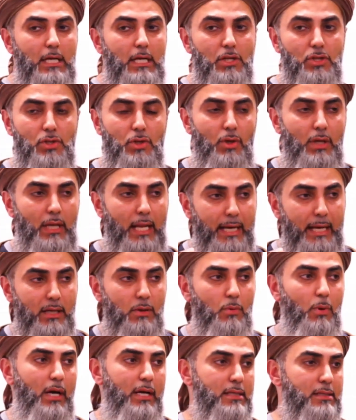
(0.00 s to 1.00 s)
So
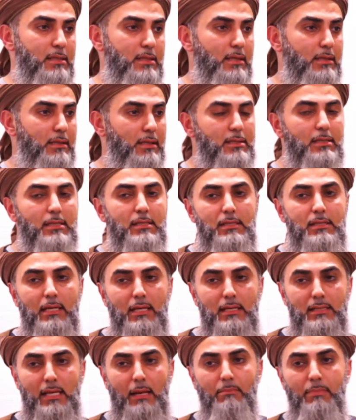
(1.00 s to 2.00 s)
likewise, this is the
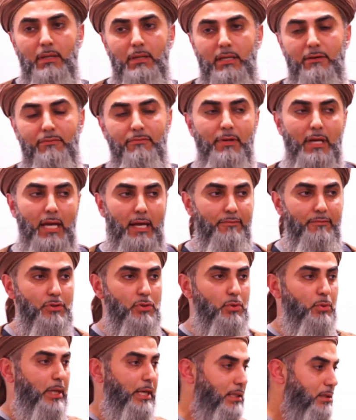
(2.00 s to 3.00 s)
example. If we have
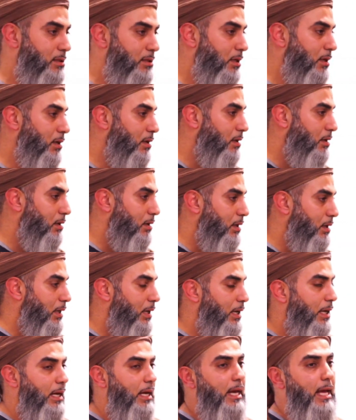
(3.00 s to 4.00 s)
to enter
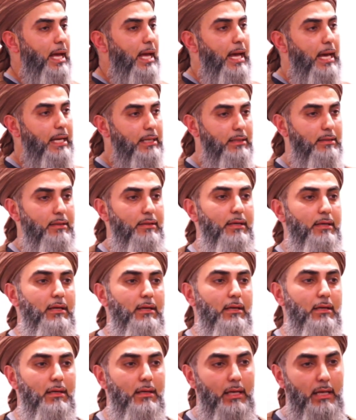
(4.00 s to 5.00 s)

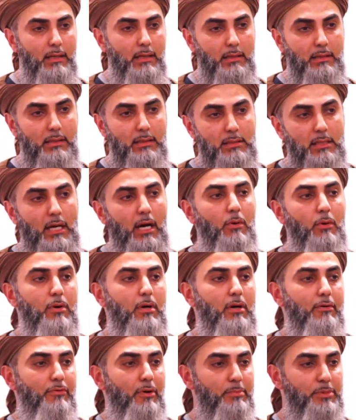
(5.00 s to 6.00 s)
anything in the tower
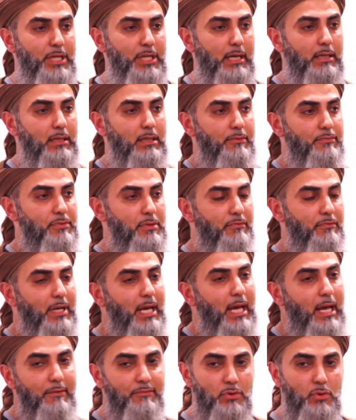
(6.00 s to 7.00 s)
of objectives, we
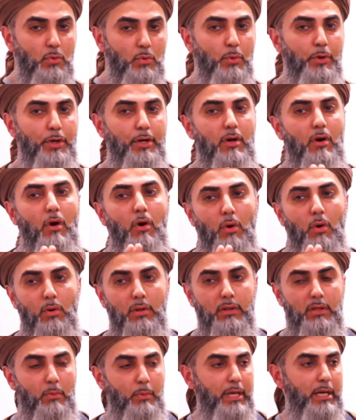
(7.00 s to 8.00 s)
have to work all
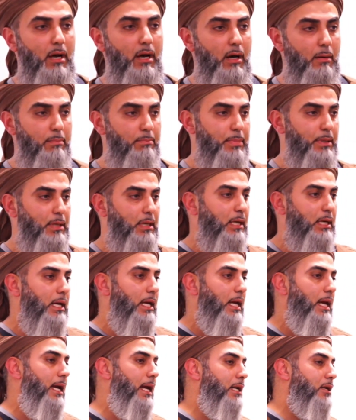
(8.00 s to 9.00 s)
the way up
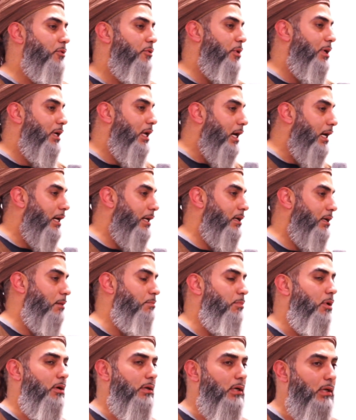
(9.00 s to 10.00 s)
and rely
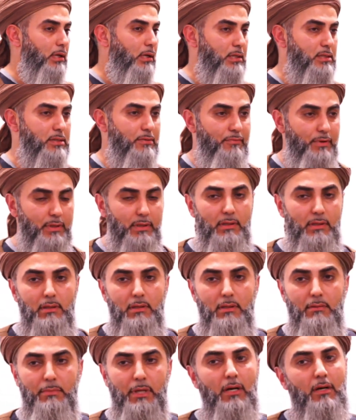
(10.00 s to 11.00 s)
upon Allah's fadl.
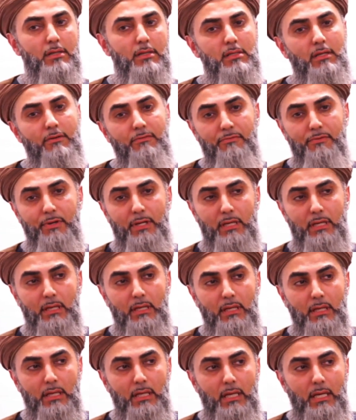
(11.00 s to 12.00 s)
Because if we
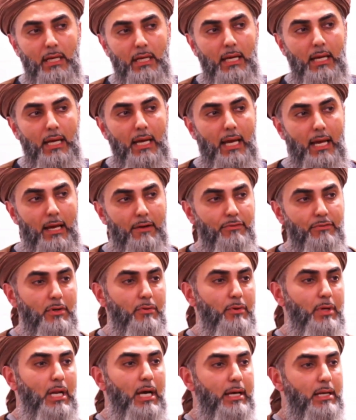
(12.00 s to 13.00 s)
have the
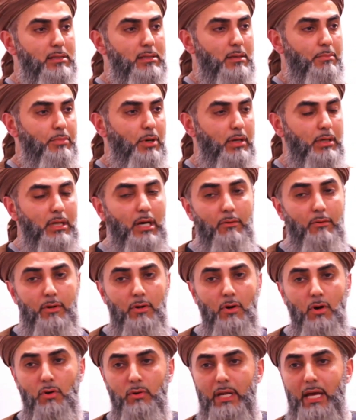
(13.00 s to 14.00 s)
reliance upon our
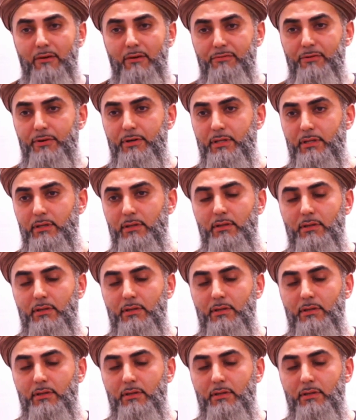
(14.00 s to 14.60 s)
own effort,